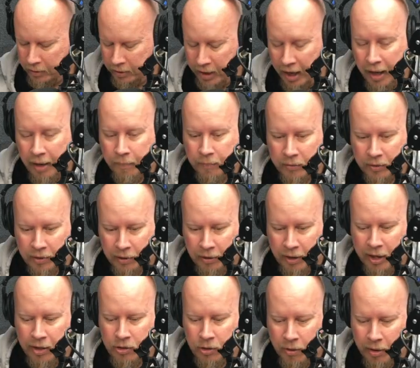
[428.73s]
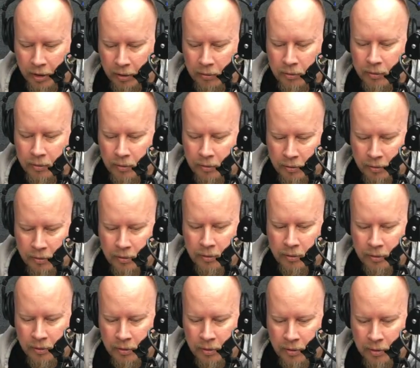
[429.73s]
Yeah, it's a great joint.
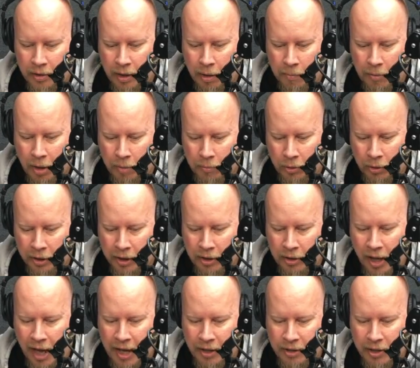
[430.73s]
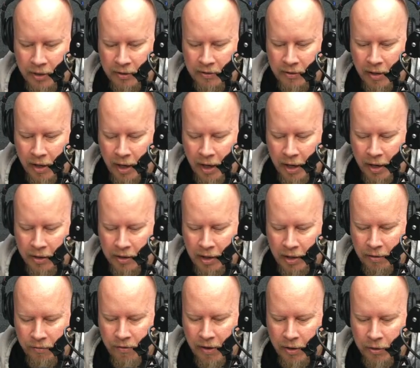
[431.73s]
I'm really glad that
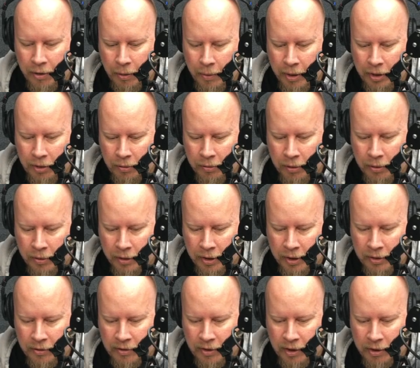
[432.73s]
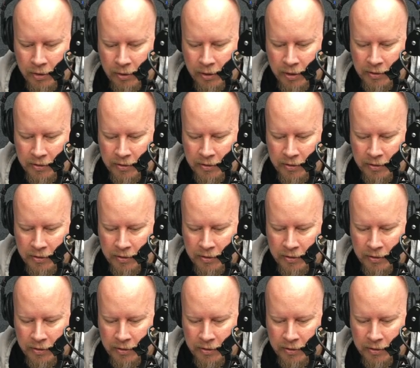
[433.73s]
they found their way through and that